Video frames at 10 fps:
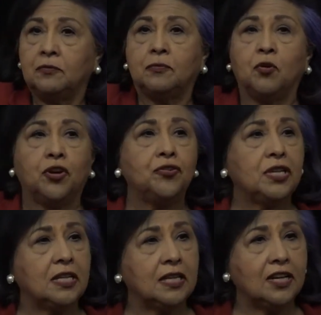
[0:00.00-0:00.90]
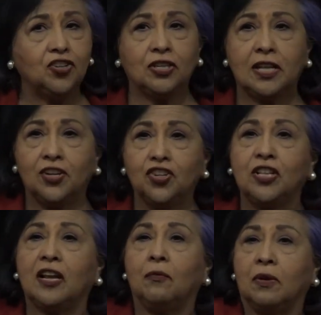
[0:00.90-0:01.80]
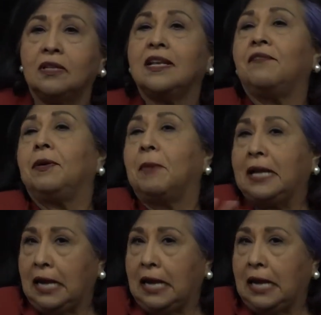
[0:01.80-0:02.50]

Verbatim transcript: I was more interested in the legislation than I was having my